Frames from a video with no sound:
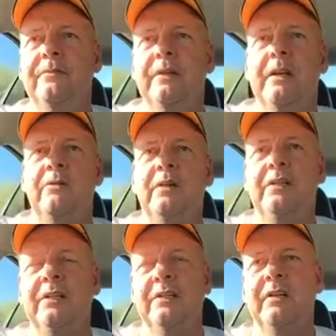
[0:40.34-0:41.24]
I
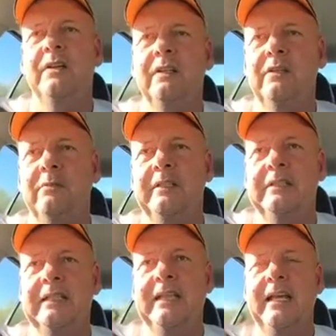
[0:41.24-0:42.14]
wanted to talk a little bit
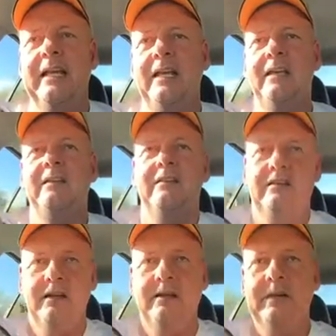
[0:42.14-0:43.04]
today
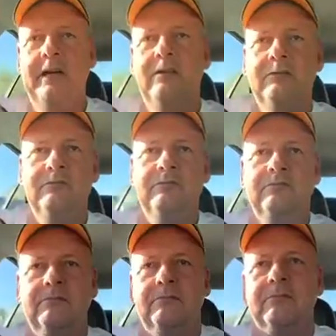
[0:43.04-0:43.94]
about
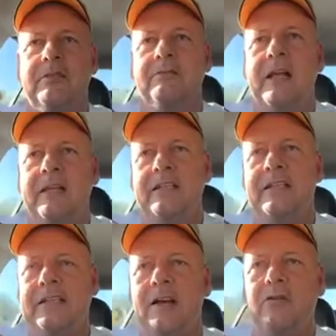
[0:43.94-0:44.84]

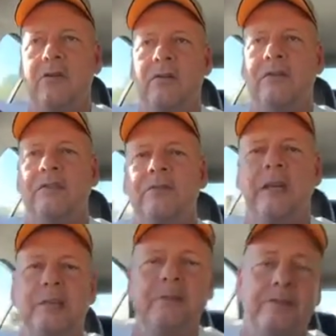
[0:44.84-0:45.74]
just how all this has
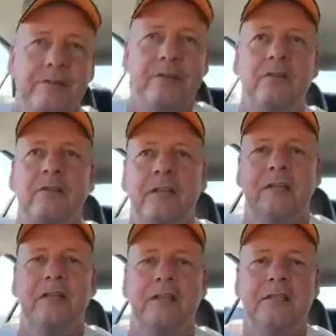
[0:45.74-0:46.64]
made me feel
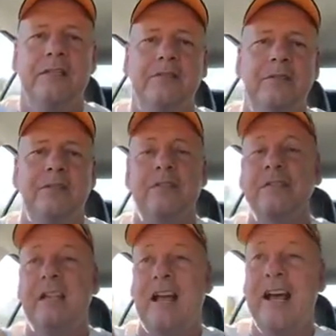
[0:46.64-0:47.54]
and the differences
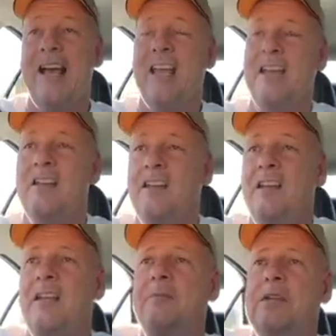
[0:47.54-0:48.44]
that I
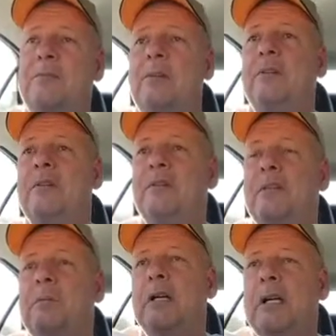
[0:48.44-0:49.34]
am
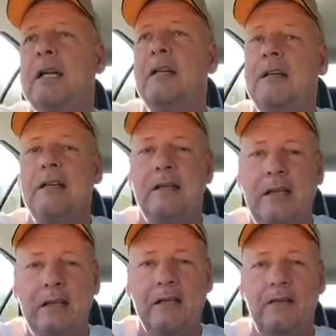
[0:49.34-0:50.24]
experiencing by
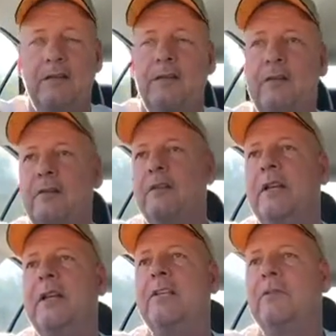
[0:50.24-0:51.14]
eating healthier
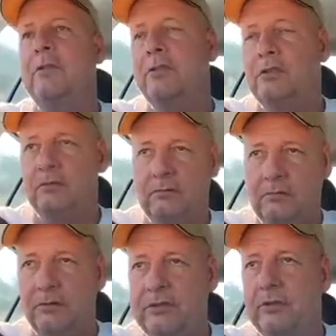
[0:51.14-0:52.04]
and as a result
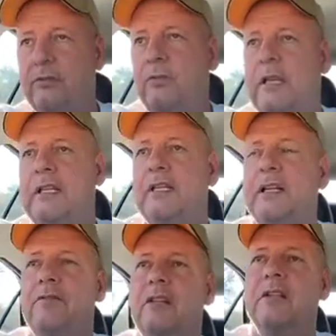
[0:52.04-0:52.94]
losing the weight that
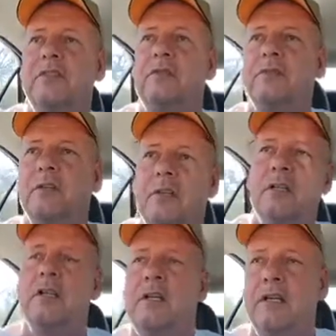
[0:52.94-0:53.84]
I've lost so far
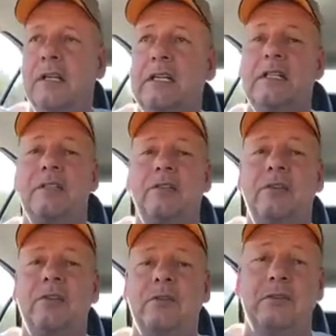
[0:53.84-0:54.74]
and continue to
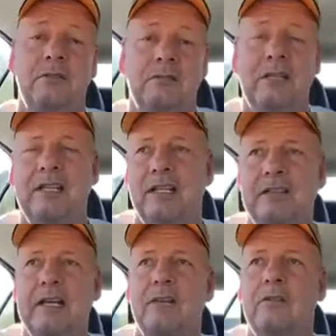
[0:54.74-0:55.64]
do so. I think I was
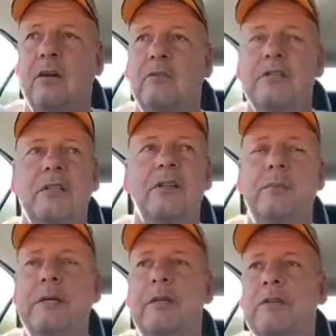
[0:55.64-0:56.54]
down almost another
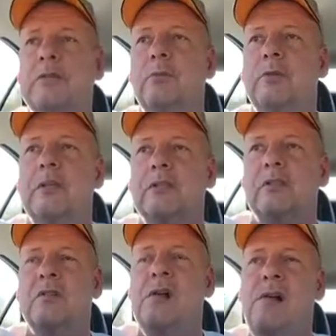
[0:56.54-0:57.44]
pound this morning.
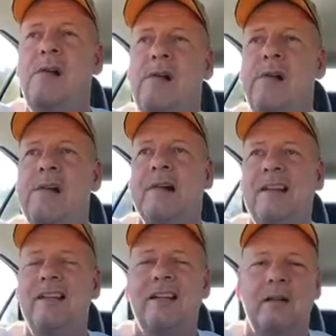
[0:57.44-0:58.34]
So
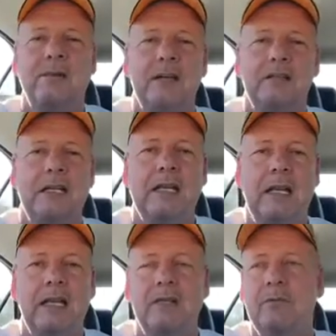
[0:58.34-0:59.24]
kind of like a pound a
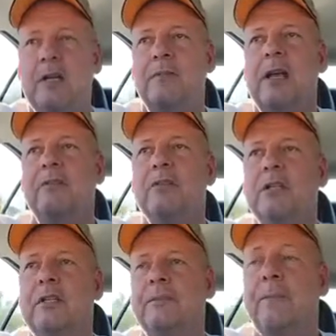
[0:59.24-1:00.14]
day is what I'm
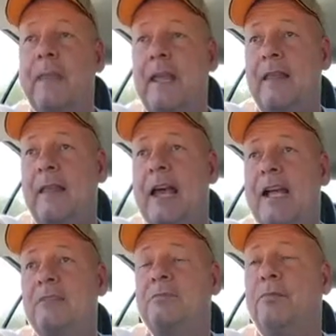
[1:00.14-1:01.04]
averaging, and
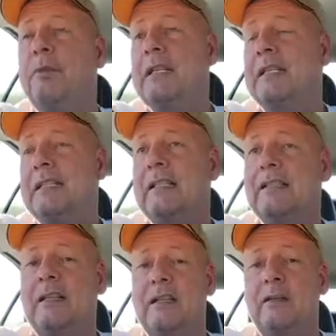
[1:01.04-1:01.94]
that's pretty consistent.